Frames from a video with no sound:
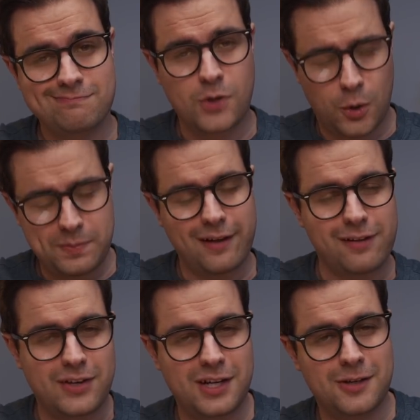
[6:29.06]
Hope you liked
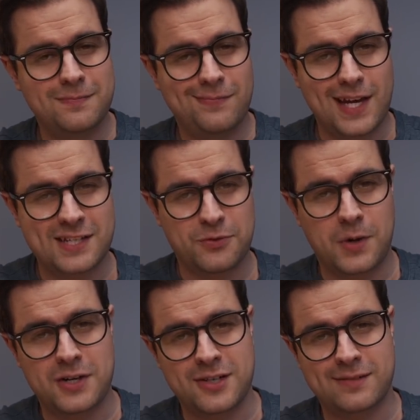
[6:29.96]
the video, thanks for
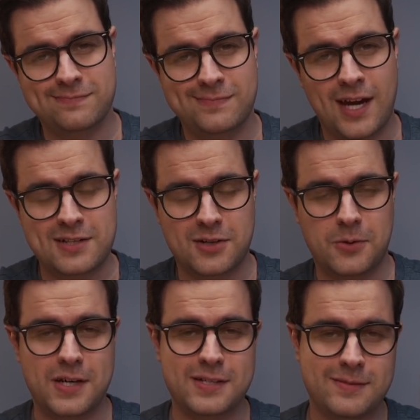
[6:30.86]
watching, and as
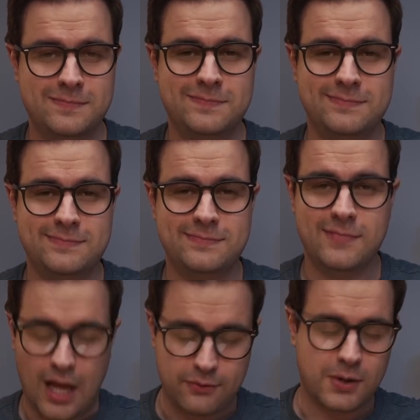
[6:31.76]
always,
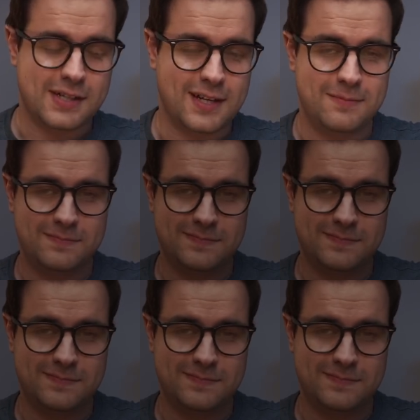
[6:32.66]
have a great day.